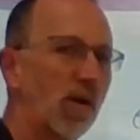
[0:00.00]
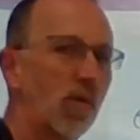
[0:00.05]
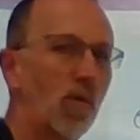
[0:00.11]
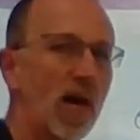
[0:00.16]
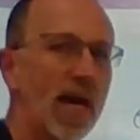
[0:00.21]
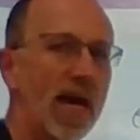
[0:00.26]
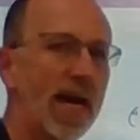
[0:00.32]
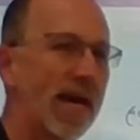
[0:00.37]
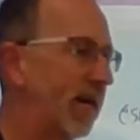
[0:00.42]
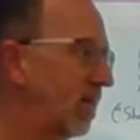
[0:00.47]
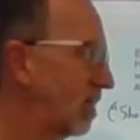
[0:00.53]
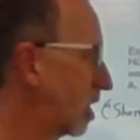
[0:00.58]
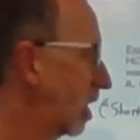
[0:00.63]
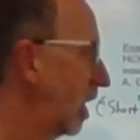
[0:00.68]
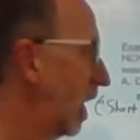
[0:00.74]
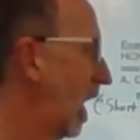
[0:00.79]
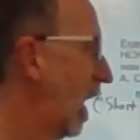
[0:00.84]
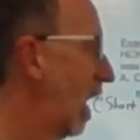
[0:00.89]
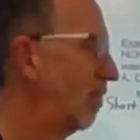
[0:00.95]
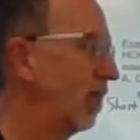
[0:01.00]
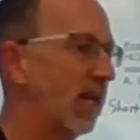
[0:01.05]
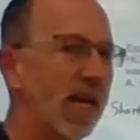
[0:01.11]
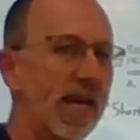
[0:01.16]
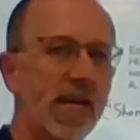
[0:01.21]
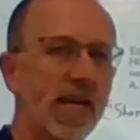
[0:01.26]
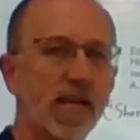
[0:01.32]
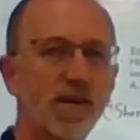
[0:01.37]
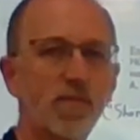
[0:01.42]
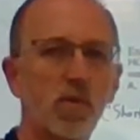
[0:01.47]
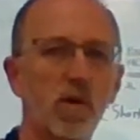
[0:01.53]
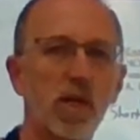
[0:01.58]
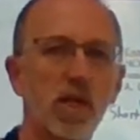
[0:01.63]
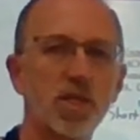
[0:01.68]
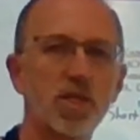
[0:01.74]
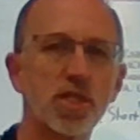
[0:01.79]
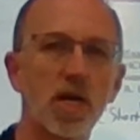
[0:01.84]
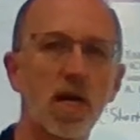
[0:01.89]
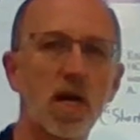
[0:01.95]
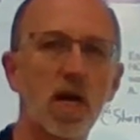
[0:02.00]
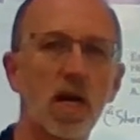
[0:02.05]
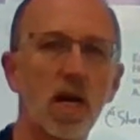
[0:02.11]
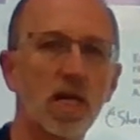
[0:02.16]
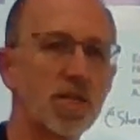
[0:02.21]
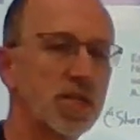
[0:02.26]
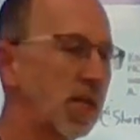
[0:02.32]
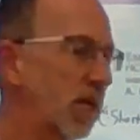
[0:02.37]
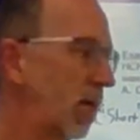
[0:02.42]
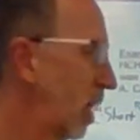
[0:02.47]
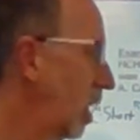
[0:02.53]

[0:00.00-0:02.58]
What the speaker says: away is going to have a negative 1 charge.